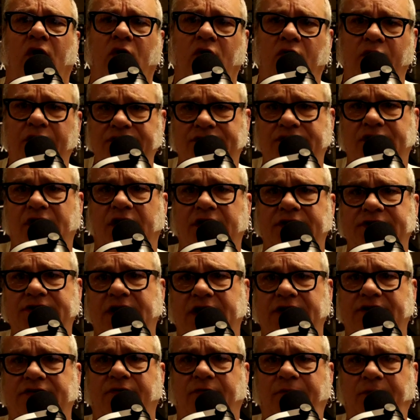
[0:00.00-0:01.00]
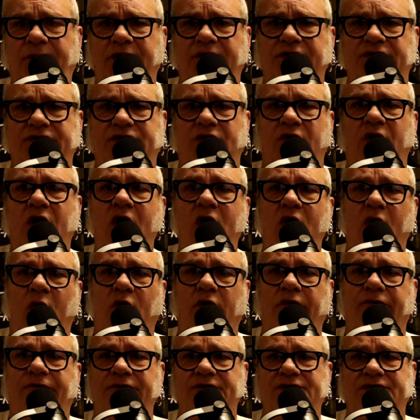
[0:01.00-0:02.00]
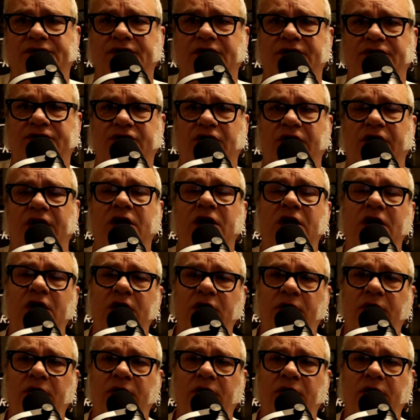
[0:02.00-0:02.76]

always contact your piercer or physician.